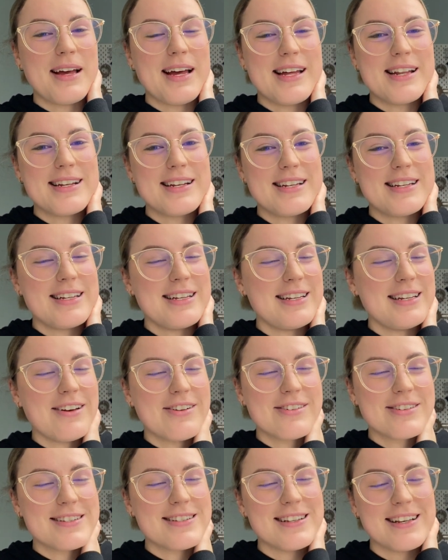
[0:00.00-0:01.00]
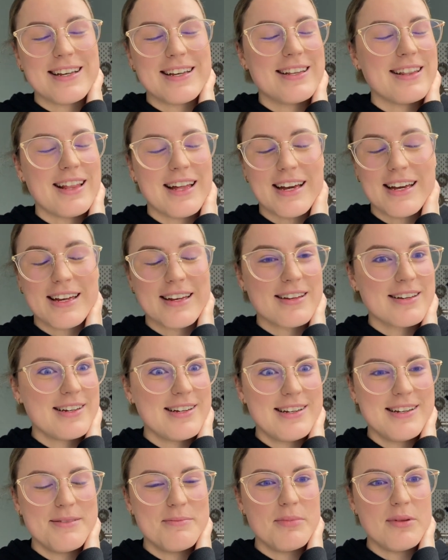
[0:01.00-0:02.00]
and it honestly like
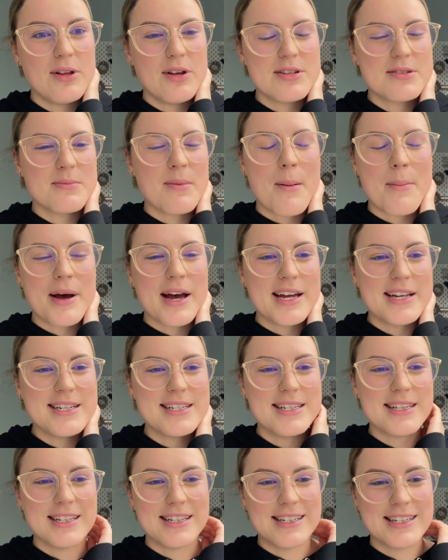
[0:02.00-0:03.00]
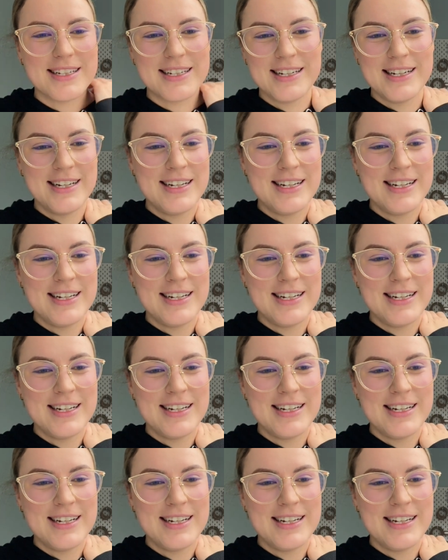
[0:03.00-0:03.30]
blows my mind that